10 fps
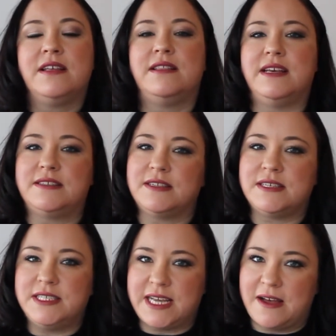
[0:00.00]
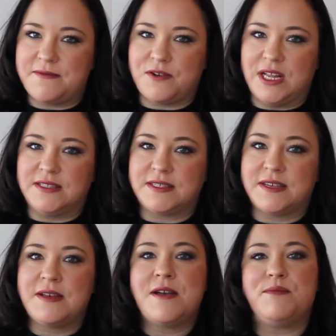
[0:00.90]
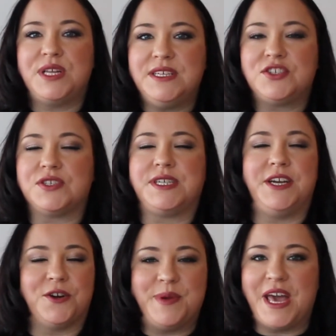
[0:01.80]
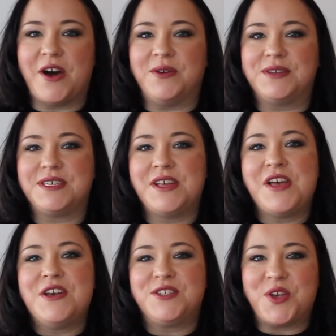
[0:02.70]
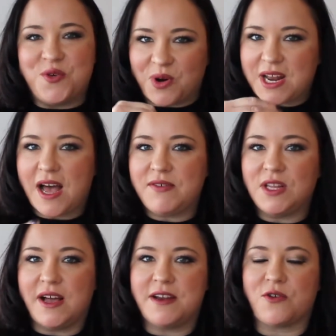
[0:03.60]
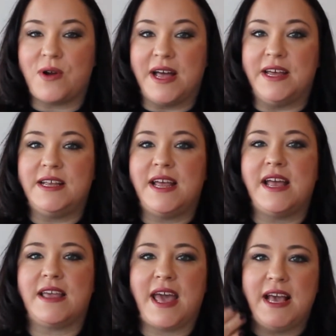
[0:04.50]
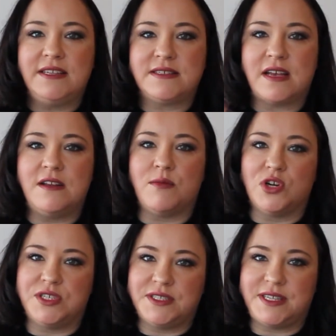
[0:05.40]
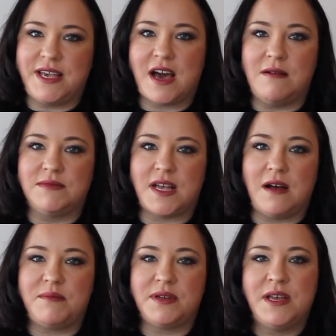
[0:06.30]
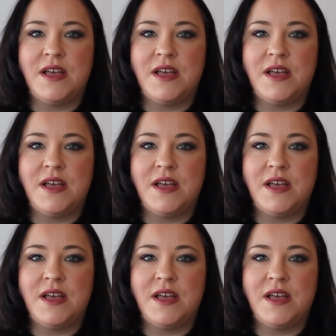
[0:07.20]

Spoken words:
This isn't debt, friends. Please just hear me out. So you want to have a line of credit in case an emergency comes up.